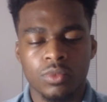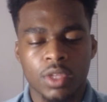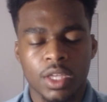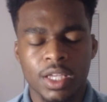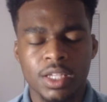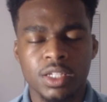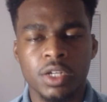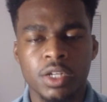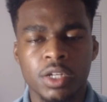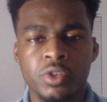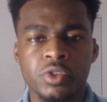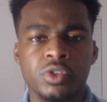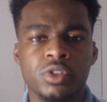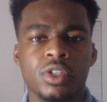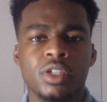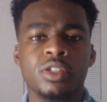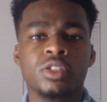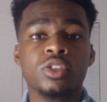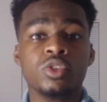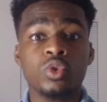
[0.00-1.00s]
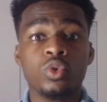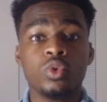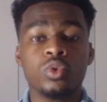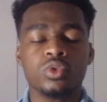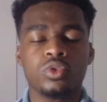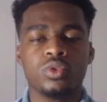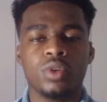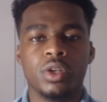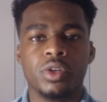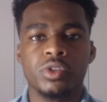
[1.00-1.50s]
it's cool
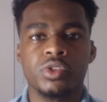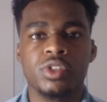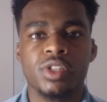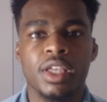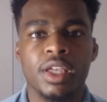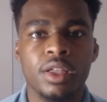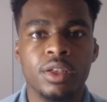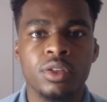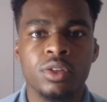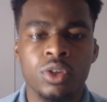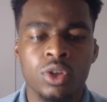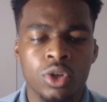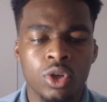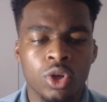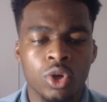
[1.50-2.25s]
to understand